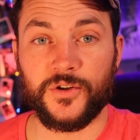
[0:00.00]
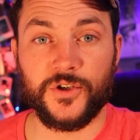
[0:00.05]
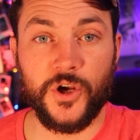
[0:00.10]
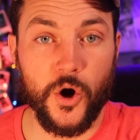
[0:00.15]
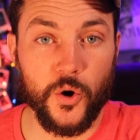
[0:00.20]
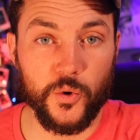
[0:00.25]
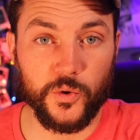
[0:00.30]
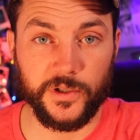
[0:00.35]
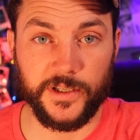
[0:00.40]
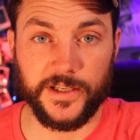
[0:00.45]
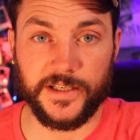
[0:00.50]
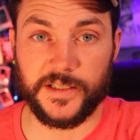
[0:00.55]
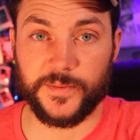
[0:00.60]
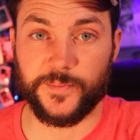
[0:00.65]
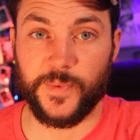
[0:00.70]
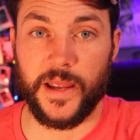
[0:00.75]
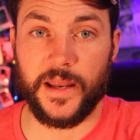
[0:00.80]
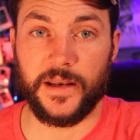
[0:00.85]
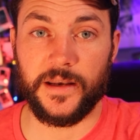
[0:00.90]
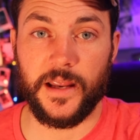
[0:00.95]
totally
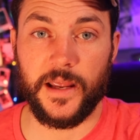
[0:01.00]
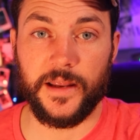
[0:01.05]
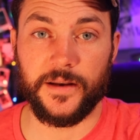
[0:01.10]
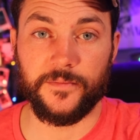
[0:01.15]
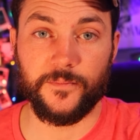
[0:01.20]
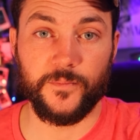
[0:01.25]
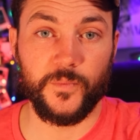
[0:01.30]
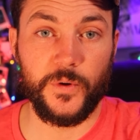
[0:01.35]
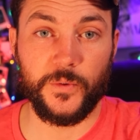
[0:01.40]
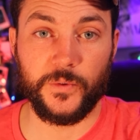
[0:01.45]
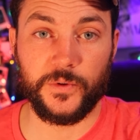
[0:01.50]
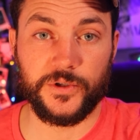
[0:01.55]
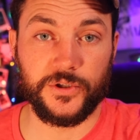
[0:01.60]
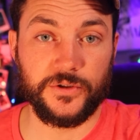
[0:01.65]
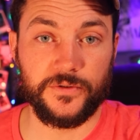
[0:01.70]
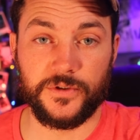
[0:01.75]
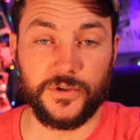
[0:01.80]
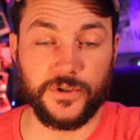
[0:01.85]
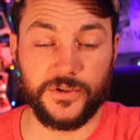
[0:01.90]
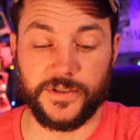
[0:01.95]
spent and we were
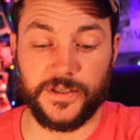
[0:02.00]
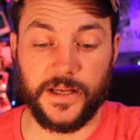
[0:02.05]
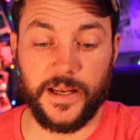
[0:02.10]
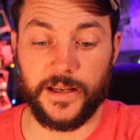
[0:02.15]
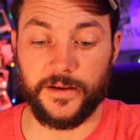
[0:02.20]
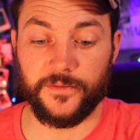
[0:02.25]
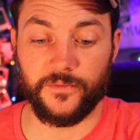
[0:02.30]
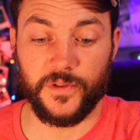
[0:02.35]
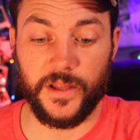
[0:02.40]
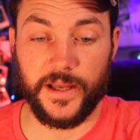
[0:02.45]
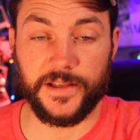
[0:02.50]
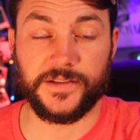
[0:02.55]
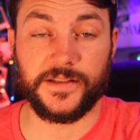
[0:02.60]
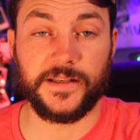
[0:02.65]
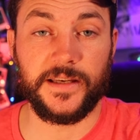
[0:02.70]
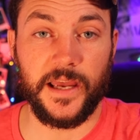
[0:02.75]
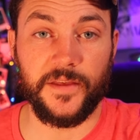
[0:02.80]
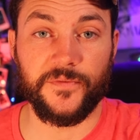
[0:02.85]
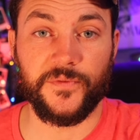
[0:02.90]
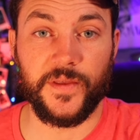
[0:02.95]
just saying let's
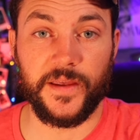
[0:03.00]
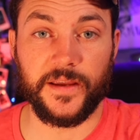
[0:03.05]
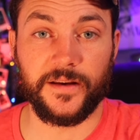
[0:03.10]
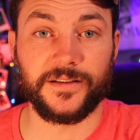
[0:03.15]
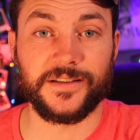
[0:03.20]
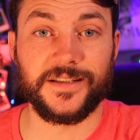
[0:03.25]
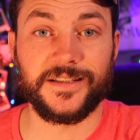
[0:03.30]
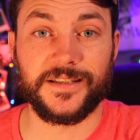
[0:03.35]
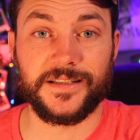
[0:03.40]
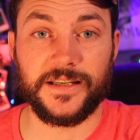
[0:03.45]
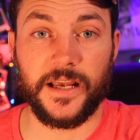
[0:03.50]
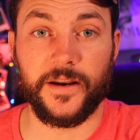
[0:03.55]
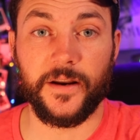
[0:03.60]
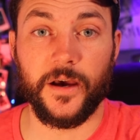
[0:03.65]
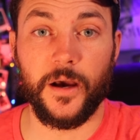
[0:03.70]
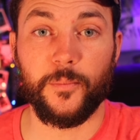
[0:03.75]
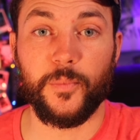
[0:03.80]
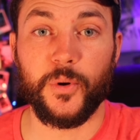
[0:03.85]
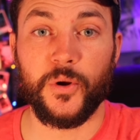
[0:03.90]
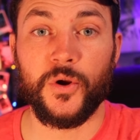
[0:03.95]
get things set
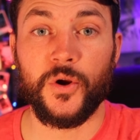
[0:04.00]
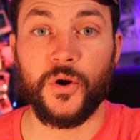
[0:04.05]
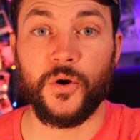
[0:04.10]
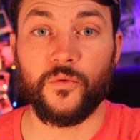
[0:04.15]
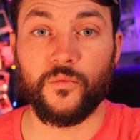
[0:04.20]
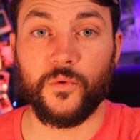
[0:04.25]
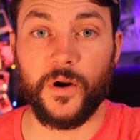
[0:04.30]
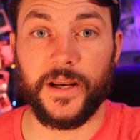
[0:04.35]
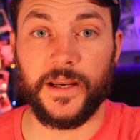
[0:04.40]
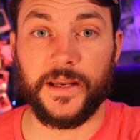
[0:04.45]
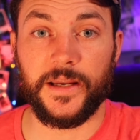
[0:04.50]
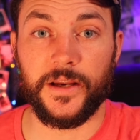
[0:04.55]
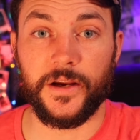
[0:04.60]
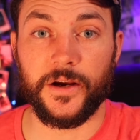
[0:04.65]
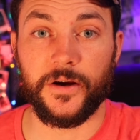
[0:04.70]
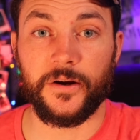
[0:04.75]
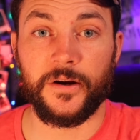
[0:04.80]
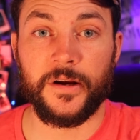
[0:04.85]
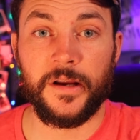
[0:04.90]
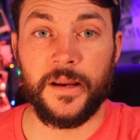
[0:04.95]
up right
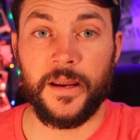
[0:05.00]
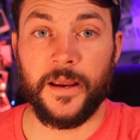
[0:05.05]
here